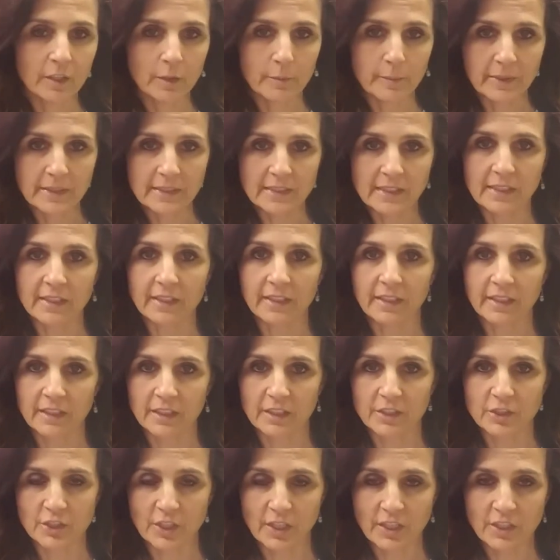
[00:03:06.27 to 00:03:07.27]
be done in an
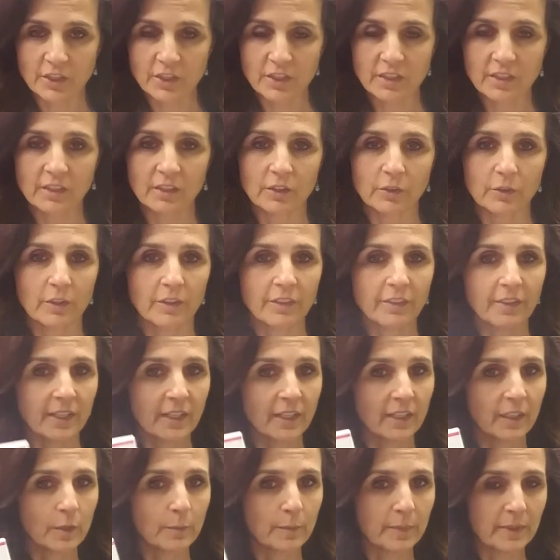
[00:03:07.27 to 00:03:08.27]
injection.
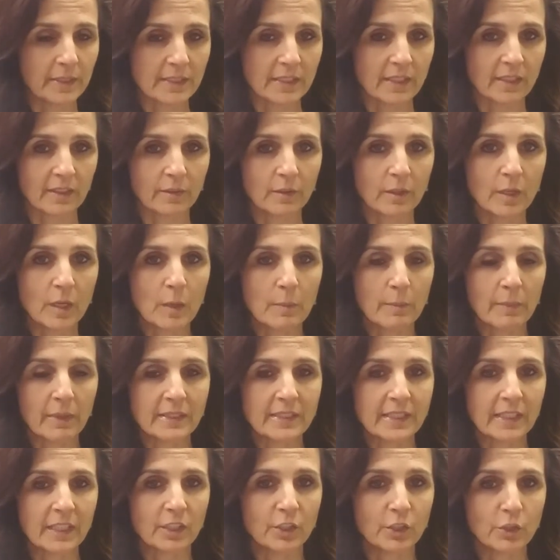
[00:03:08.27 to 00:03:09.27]
Glutathione can be done by
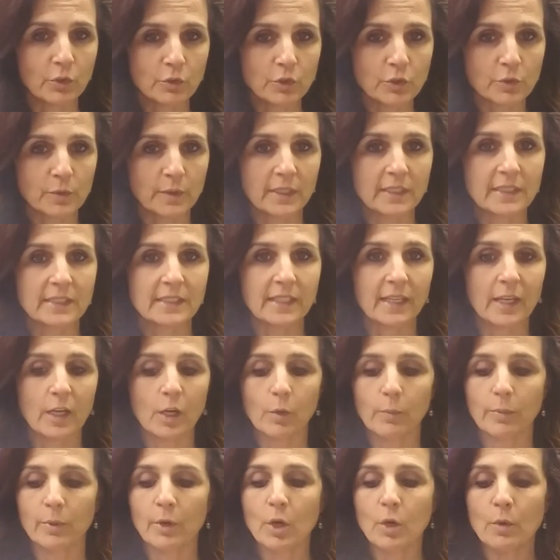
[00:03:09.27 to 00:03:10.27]
taking nutrients to
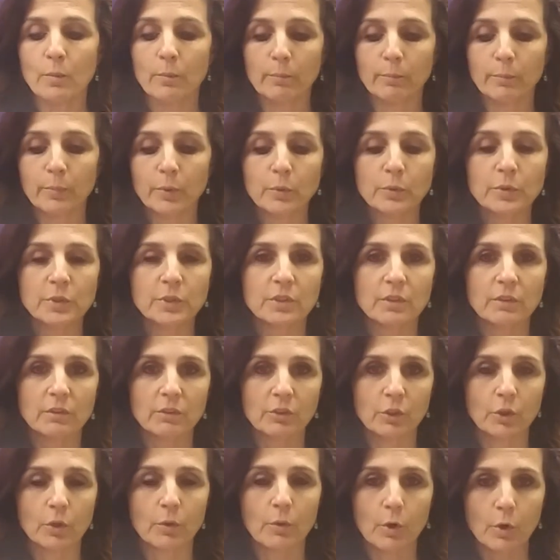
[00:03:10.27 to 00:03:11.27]
help boost
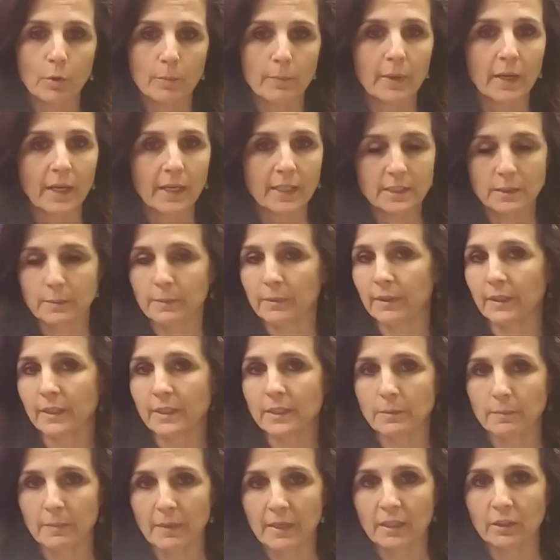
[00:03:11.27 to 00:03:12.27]
your own body's ability
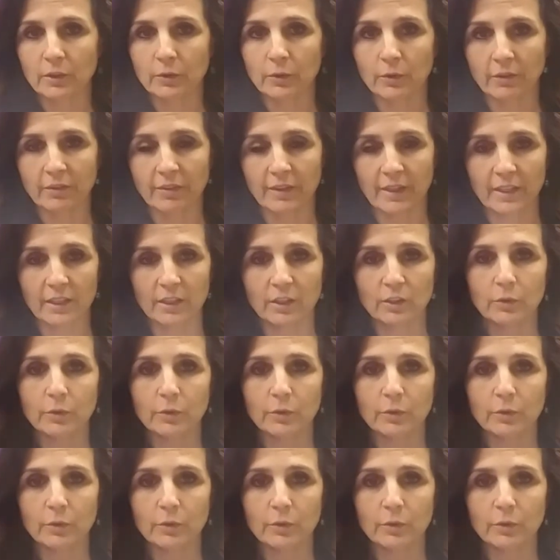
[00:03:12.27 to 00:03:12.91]
to make glutathione.